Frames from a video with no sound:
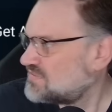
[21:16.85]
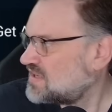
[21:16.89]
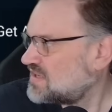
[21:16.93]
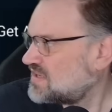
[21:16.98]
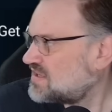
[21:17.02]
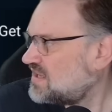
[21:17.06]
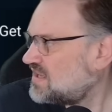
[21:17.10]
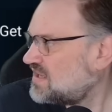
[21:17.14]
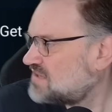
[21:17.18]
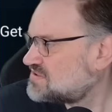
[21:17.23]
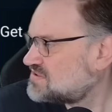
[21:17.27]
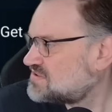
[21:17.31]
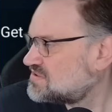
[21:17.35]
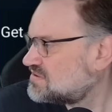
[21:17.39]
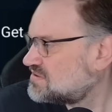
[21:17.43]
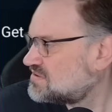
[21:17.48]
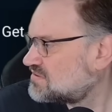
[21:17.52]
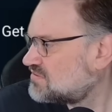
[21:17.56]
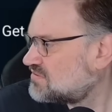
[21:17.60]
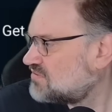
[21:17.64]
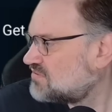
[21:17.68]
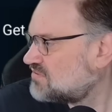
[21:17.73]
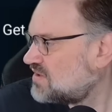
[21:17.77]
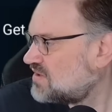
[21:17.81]
My cats are
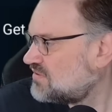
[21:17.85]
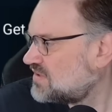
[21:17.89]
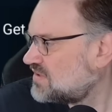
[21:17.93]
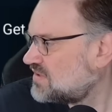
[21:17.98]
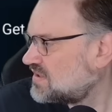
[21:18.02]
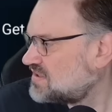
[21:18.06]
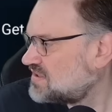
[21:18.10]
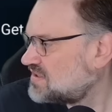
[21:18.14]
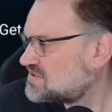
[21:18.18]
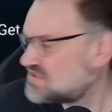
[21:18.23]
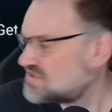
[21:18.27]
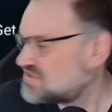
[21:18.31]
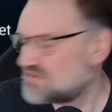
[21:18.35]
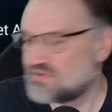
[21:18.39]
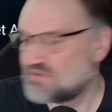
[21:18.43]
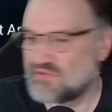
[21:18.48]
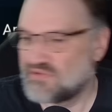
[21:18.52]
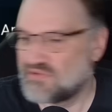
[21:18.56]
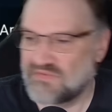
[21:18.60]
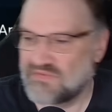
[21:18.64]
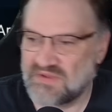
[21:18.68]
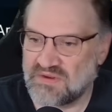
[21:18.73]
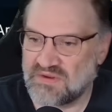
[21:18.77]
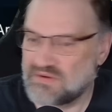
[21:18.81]
growling at each other
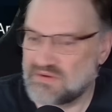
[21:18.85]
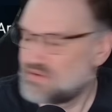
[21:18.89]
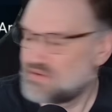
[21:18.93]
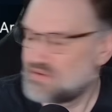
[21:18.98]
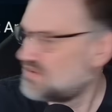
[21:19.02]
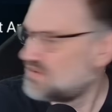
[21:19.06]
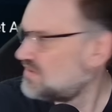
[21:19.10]
over there.